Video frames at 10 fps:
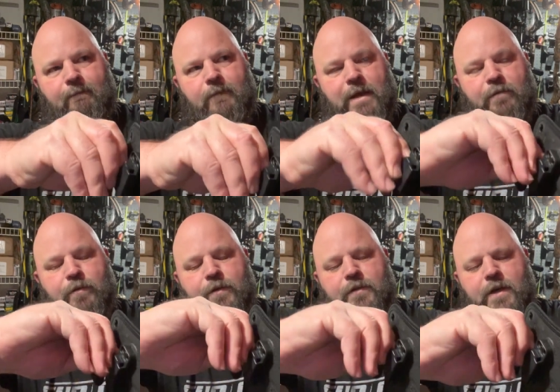have a
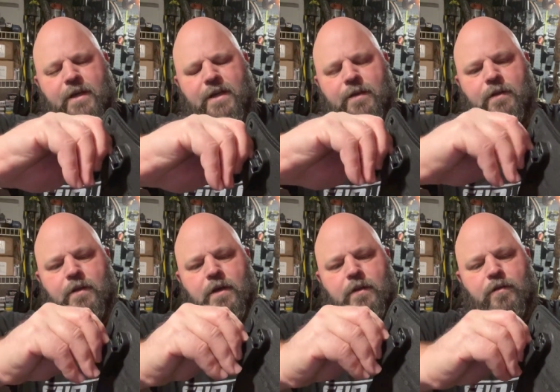twist lock on it.
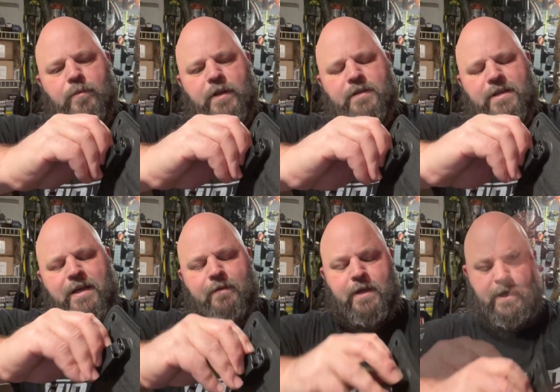Normally it doesn't
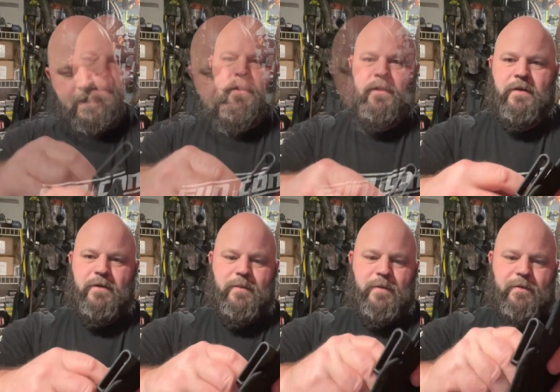have it on there.
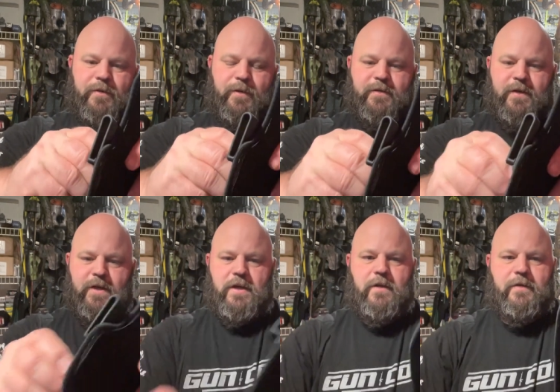Remove the twist
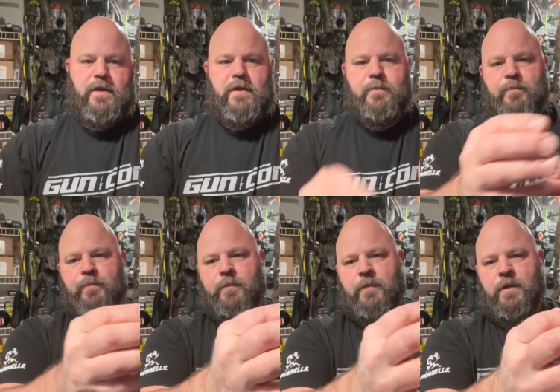lock off here,
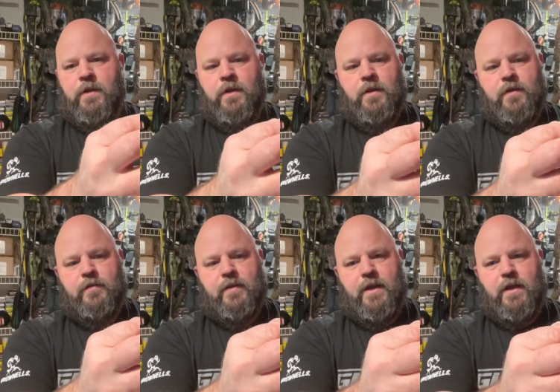
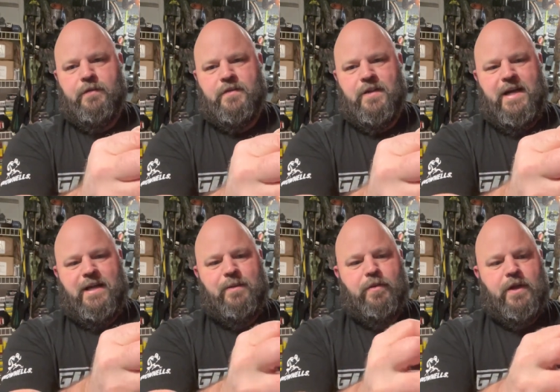slide off this
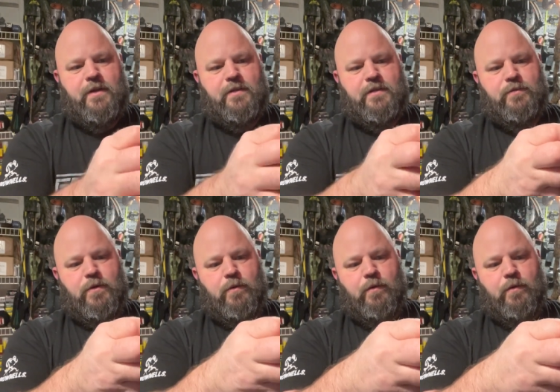locking plate. This is what will